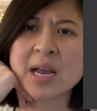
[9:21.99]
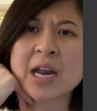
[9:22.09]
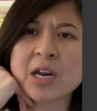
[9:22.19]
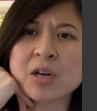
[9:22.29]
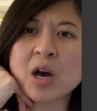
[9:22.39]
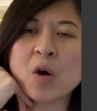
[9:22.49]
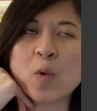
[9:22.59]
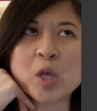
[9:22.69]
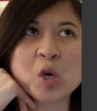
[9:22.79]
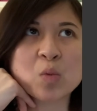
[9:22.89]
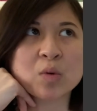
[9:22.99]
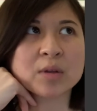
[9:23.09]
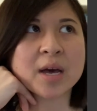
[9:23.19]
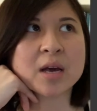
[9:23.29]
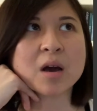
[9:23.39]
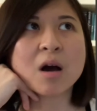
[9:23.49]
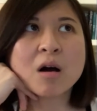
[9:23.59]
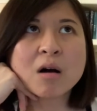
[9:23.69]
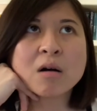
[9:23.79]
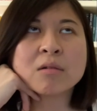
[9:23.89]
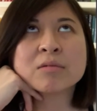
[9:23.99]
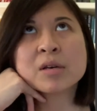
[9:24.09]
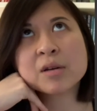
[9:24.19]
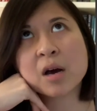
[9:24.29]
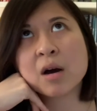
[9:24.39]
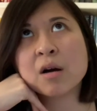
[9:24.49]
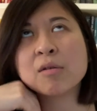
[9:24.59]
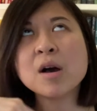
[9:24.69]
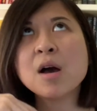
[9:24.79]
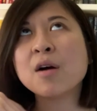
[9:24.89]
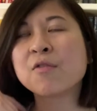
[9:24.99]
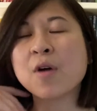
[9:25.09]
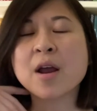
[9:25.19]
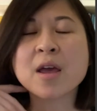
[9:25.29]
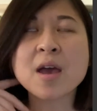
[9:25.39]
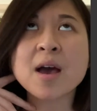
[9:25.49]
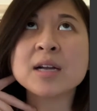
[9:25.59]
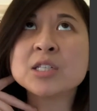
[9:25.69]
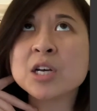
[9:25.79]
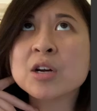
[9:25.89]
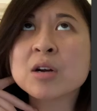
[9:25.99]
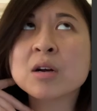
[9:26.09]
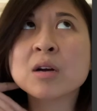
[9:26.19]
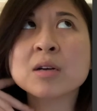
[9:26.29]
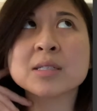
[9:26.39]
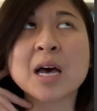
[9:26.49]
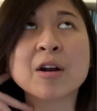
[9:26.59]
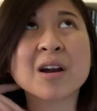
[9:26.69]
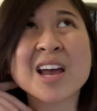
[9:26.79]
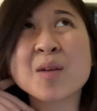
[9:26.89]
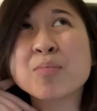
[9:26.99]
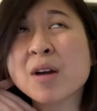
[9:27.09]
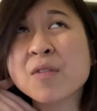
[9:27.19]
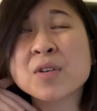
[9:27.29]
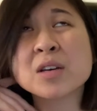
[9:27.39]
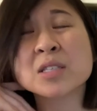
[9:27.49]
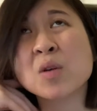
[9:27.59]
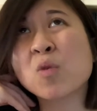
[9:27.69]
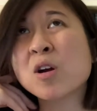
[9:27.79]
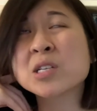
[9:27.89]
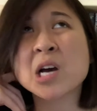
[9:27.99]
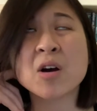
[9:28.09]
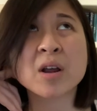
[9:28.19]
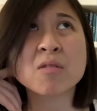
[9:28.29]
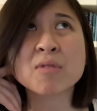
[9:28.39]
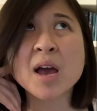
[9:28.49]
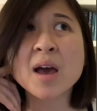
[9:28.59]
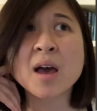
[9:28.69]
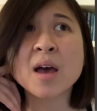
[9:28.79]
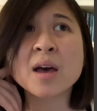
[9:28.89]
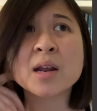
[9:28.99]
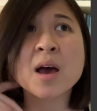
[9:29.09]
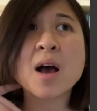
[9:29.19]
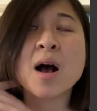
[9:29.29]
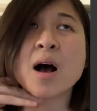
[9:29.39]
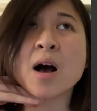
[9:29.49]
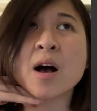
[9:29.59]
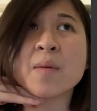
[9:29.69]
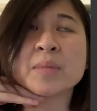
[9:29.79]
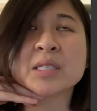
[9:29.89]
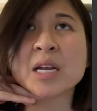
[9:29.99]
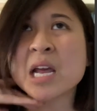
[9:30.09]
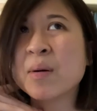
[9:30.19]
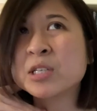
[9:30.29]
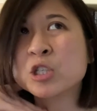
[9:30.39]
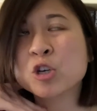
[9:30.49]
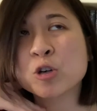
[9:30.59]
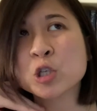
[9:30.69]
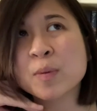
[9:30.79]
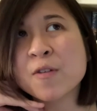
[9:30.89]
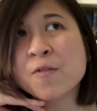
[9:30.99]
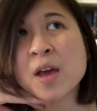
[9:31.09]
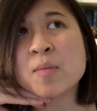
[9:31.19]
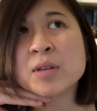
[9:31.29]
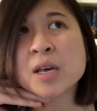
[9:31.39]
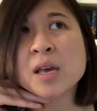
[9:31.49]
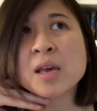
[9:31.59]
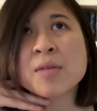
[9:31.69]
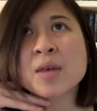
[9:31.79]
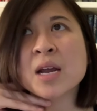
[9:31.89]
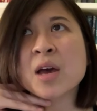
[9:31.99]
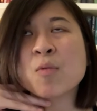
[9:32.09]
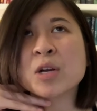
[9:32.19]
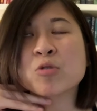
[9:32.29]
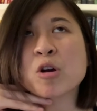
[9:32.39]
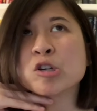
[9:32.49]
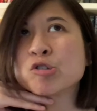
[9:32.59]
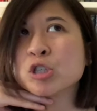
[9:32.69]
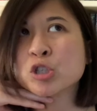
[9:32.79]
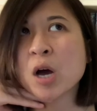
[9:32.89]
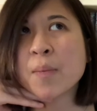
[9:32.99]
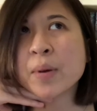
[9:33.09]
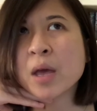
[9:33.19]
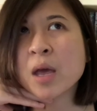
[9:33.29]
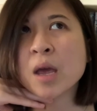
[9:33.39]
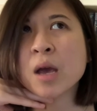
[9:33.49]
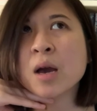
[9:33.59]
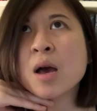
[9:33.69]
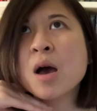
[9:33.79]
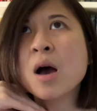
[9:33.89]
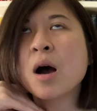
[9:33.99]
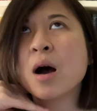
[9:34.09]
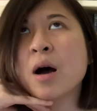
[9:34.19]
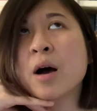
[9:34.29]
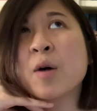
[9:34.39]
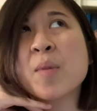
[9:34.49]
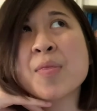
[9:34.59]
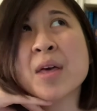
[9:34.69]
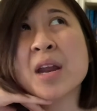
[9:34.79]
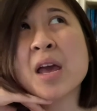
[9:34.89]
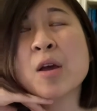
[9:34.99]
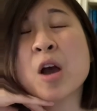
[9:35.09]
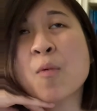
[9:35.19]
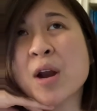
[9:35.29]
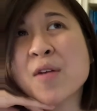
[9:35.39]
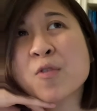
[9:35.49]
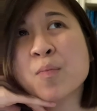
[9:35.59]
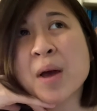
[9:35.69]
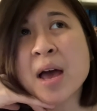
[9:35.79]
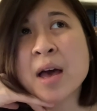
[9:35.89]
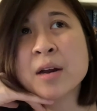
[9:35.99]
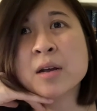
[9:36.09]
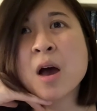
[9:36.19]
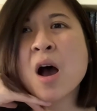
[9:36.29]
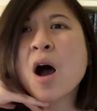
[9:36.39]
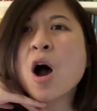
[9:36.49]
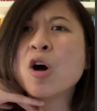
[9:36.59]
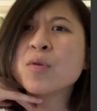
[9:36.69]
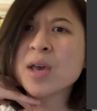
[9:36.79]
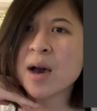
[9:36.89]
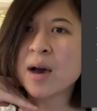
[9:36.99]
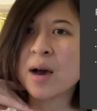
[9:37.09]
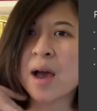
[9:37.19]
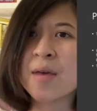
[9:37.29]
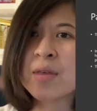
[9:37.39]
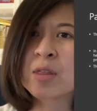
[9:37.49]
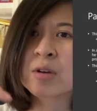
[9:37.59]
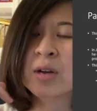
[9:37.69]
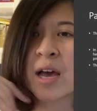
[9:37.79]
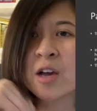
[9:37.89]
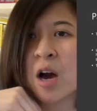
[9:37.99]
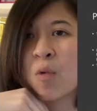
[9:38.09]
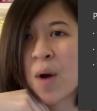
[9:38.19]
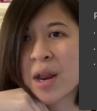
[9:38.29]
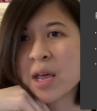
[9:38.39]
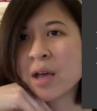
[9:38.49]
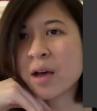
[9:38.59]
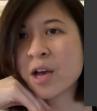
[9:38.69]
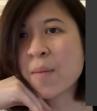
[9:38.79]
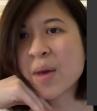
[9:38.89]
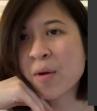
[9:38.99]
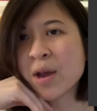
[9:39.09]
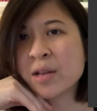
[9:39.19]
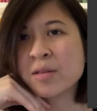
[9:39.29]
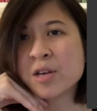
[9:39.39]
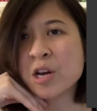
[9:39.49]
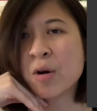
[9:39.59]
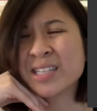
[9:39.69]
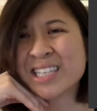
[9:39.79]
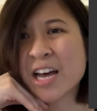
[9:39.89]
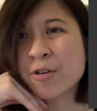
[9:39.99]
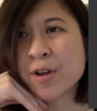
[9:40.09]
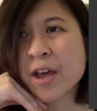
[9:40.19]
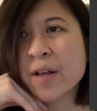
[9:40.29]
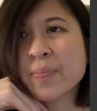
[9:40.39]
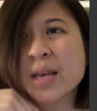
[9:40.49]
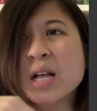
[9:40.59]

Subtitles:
How did it go? And you were like, oh, Friday I had dinner, Saturday I had breakfast, I worked out, I read, Sunday I went to church with my family, and then I went grocery shopping, and then I got ready for bed. Oh yeah, and then I got married, on Saturday.